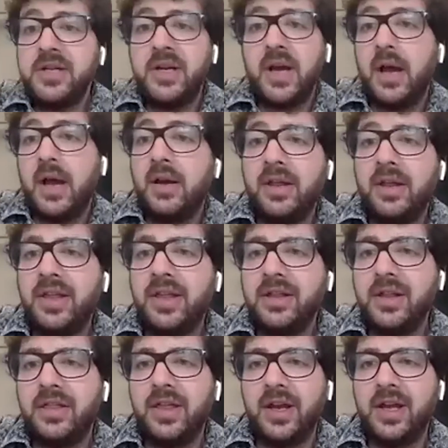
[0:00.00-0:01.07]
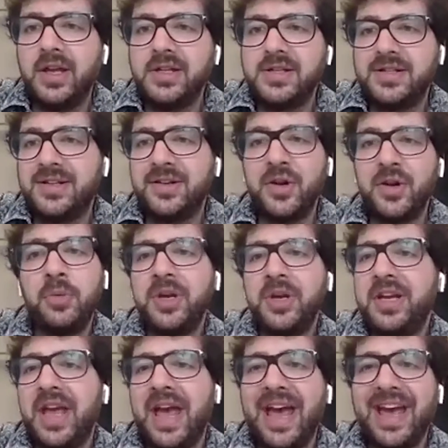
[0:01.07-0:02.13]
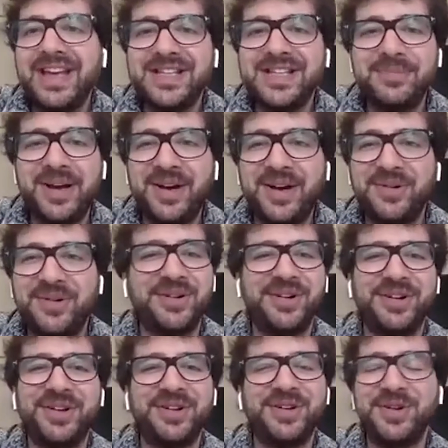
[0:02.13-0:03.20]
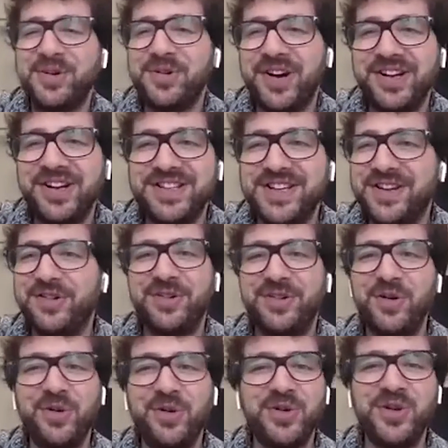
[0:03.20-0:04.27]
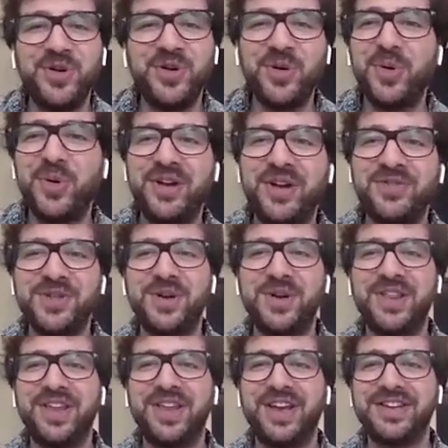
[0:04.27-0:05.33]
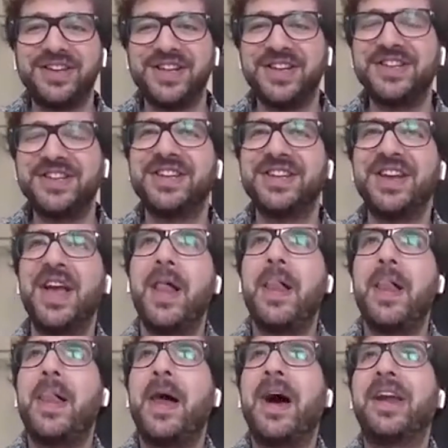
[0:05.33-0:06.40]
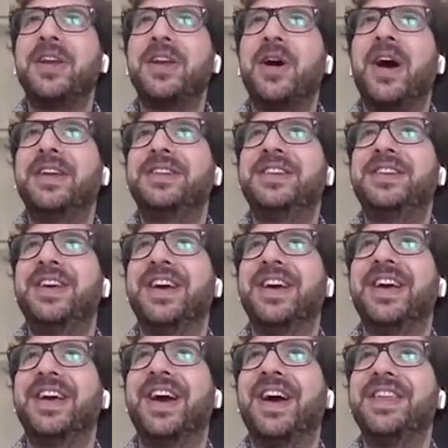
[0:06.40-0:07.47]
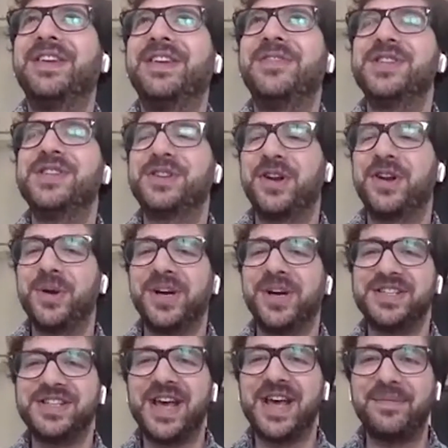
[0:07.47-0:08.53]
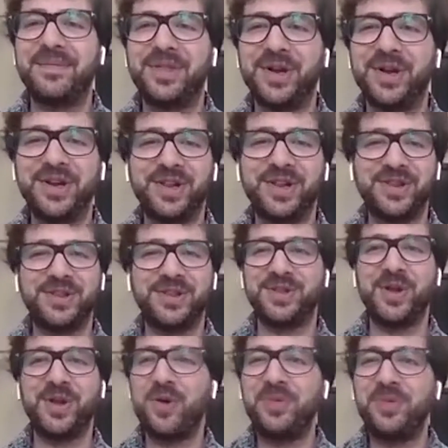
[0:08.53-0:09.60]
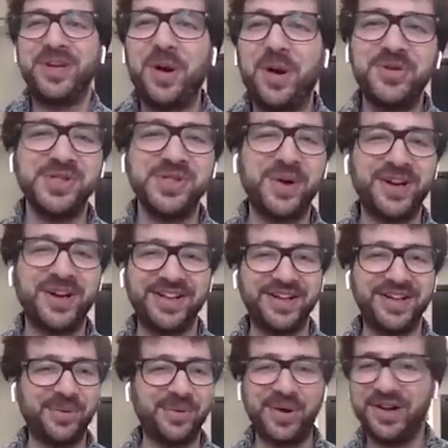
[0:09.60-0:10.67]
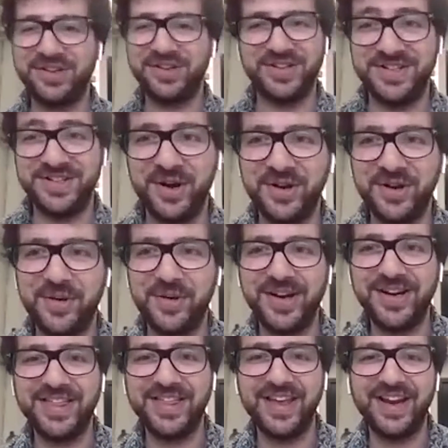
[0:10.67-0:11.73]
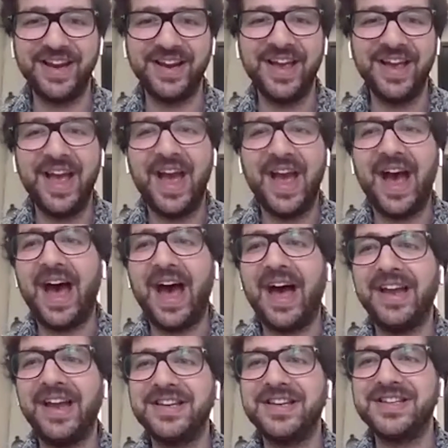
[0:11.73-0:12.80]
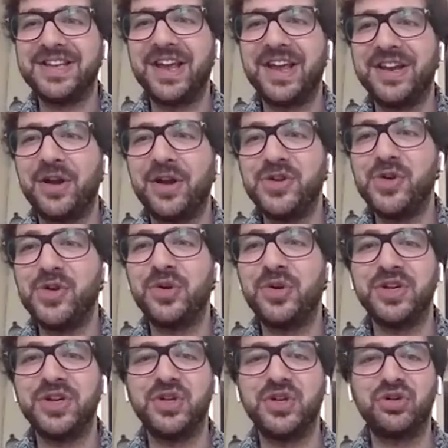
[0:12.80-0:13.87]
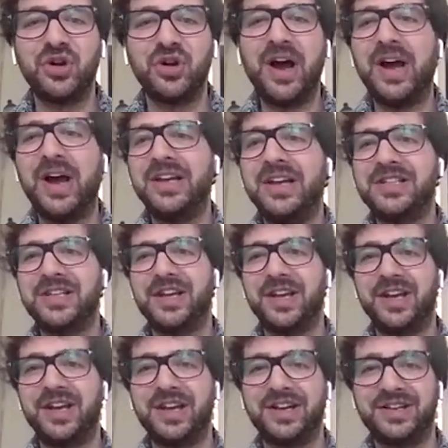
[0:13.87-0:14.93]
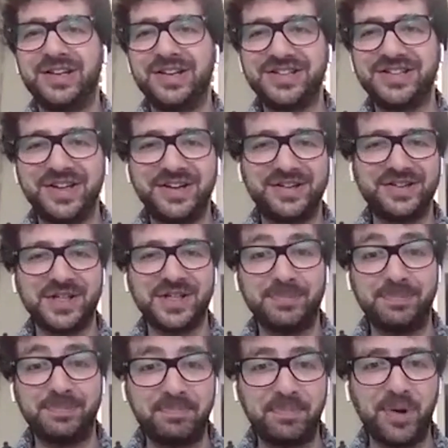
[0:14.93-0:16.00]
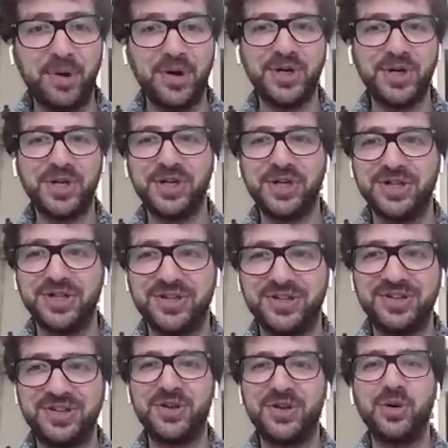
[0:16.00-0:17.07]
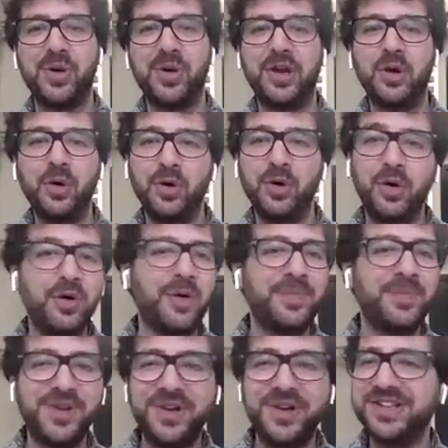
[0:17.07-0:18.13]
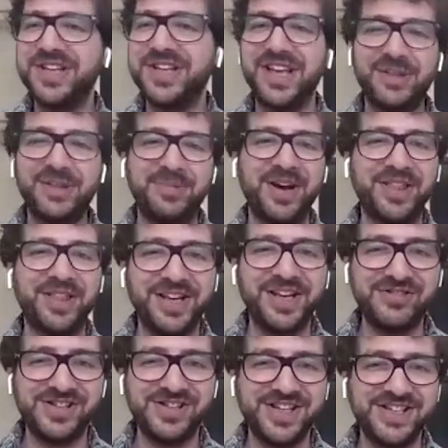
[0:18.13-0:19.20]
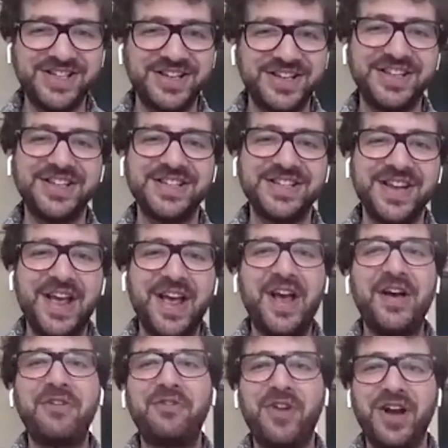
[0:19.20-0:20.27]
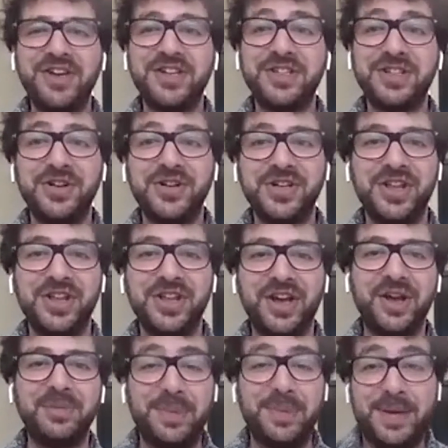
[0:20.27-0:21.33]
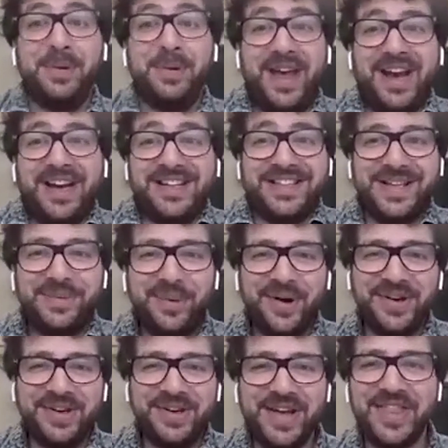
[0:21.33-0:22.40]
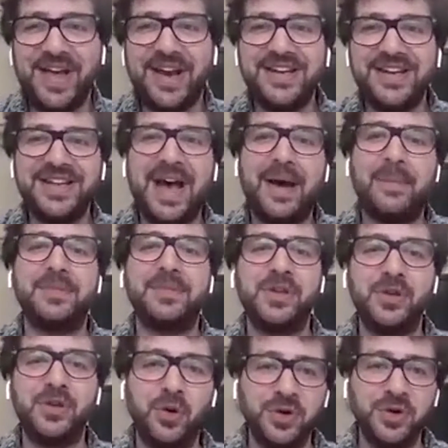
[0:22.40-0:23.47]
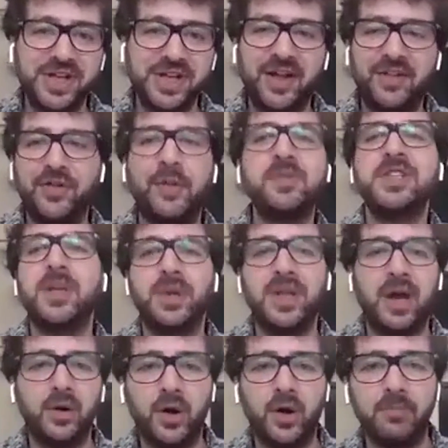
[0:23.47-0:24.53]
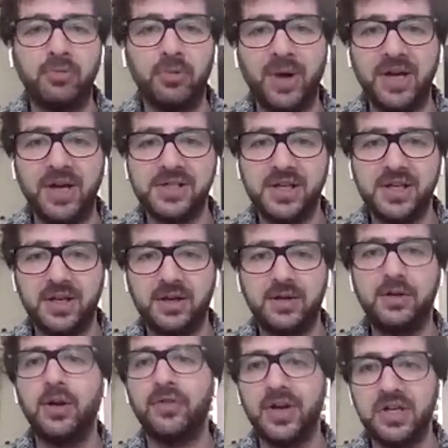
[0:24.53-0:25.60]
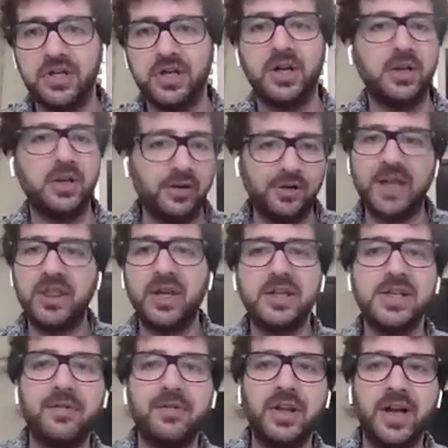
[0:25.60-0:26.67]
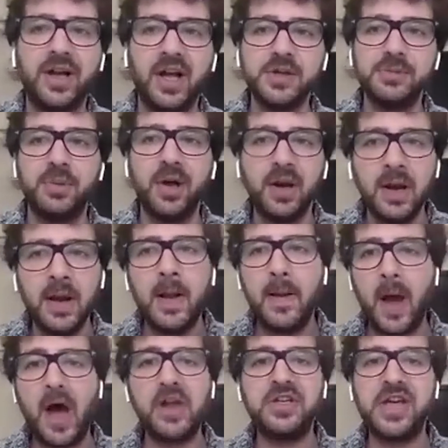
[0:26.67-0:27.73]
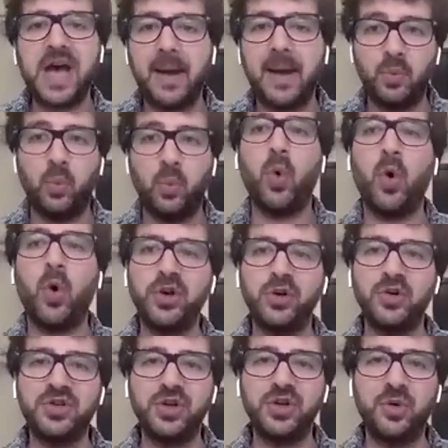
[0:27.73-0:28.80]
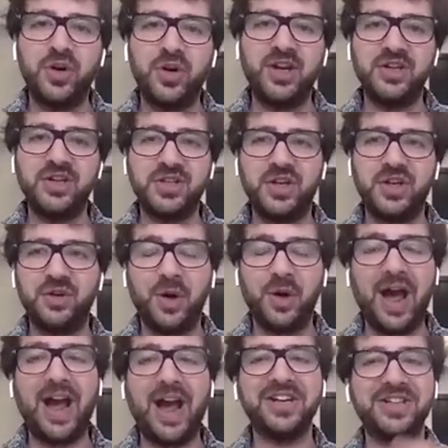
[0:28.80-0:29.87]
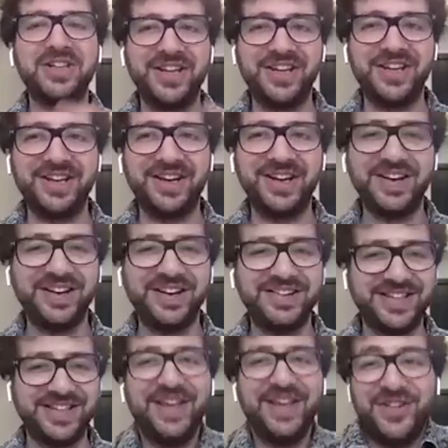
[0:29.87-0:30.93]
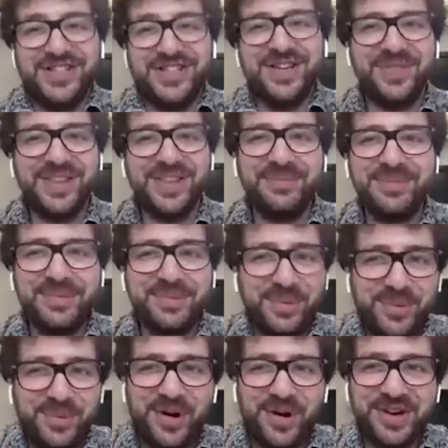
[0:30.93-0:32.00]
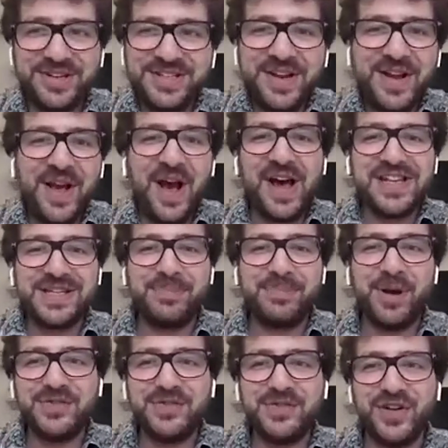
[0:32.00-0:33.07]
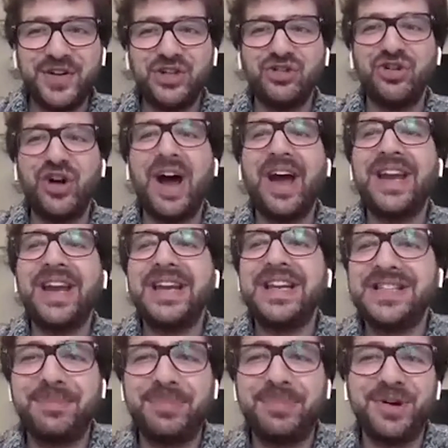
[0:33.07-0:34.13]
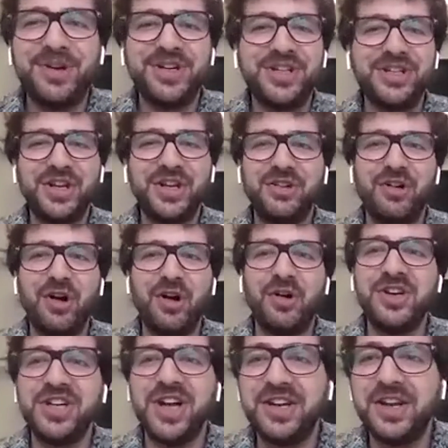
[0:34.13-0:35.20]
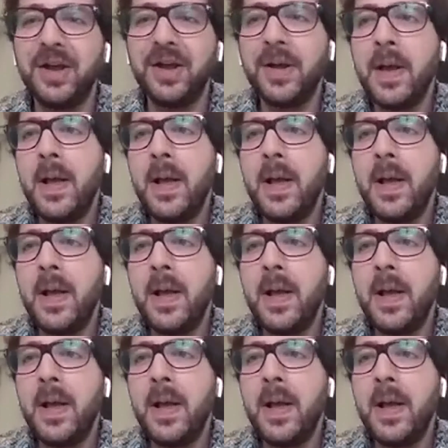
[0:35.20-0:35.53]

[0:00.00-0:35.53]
did, and I think the thing is, nobody cares about your idea or your way of doing things, and I think you've just got to accept that nobody owes you anything. The world doesn't owe you anything, and you can try to just push your way, or you can take the path of least resistance, find a solution that people actually want, and then adapt yourself, obviously without compromising your vision and your ethics and everything else, but adapt what you're doing to actually deliver something that people want, as opposed to trying to push your own agenda.